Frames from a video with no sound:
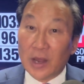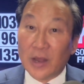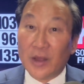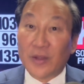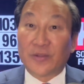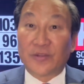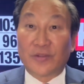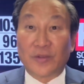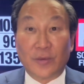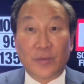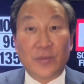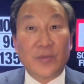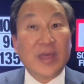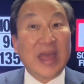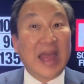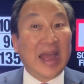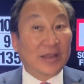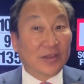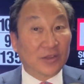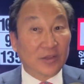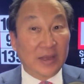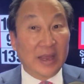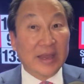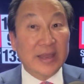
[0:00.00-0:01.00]
So
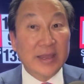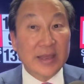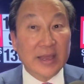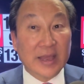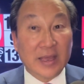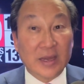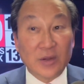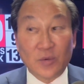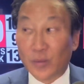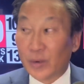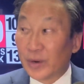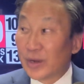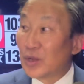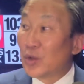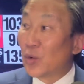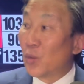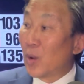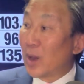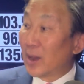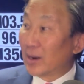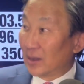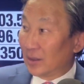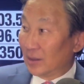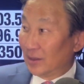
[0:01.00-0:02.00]
that's, again, where you
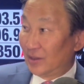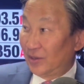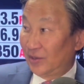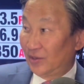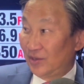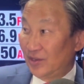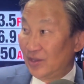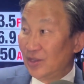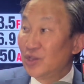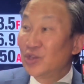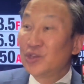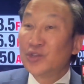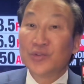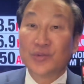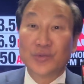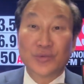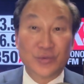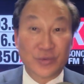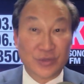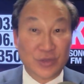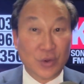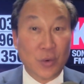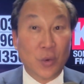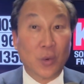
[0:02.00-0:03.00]
want to listen to
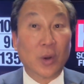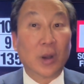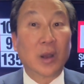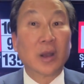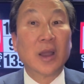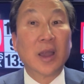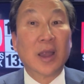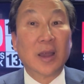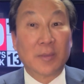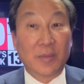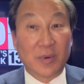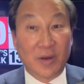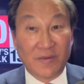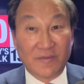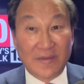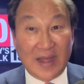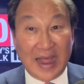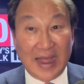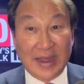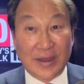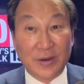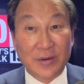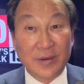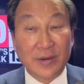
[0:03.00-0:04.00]
your
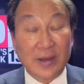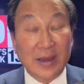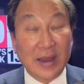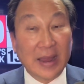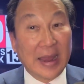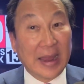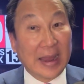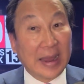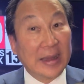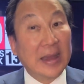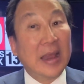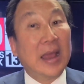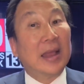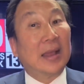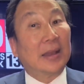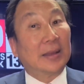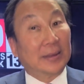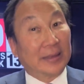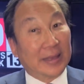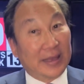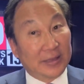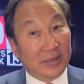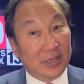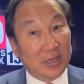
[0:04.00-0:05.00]
provider and
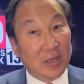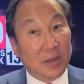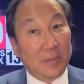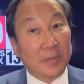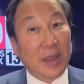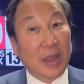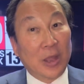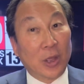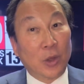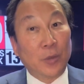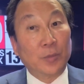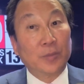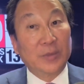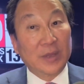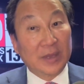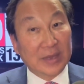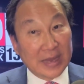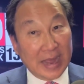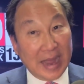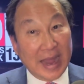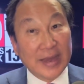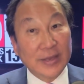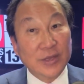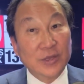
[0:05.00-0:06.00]
let them help to
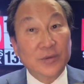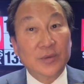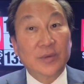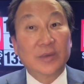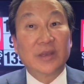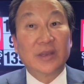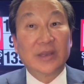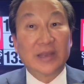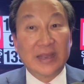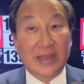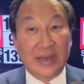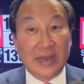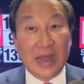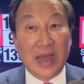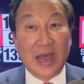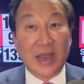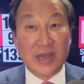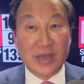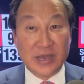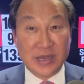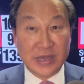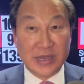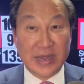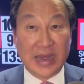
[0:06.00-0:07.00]
guide you to get a
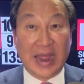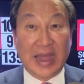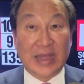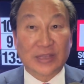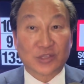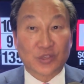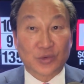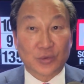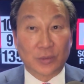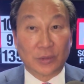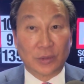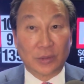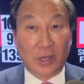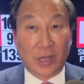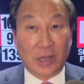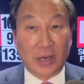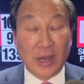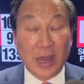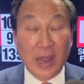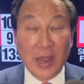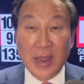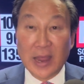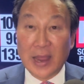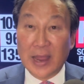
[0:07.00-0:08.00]
natural look.
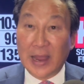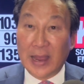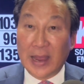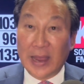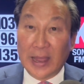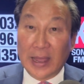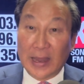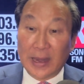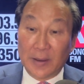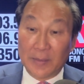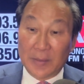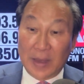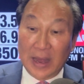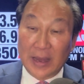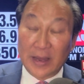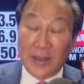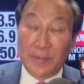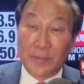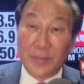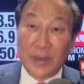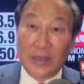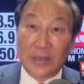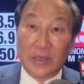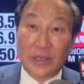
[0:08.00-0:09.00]
And in my
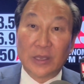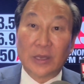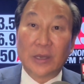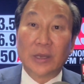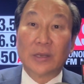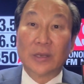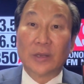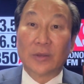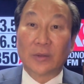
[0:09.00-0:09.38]
opinion,